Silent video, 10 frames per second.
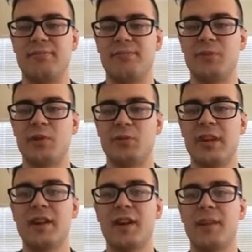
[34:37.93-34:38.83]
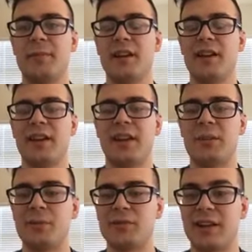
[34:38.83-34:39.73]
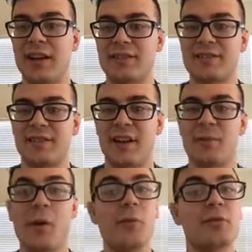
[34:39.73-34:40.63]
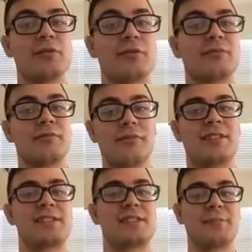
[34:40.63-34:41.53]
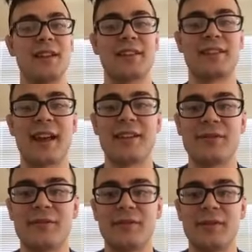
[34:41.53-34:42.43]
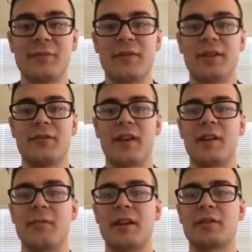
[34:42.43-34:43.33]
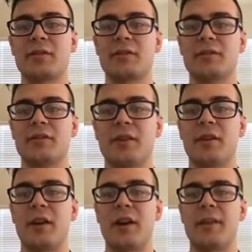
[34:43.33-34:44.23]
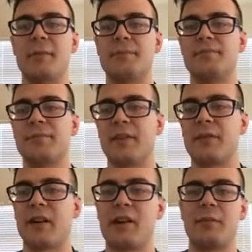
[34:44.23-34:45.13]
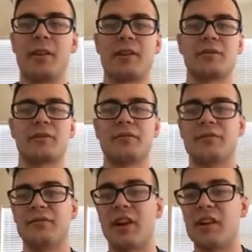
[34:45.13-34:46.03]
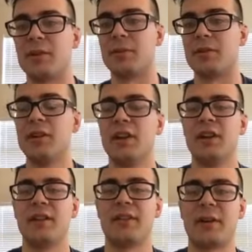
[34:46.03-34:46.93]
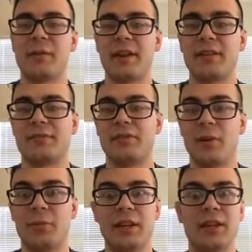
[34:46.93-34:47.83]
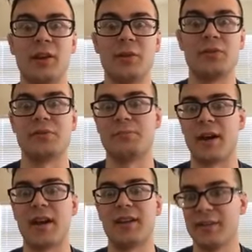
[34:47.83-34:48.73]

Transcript: to GitHub, it will not. I won't submit that environmental or environmental variable. That way, nobody knows my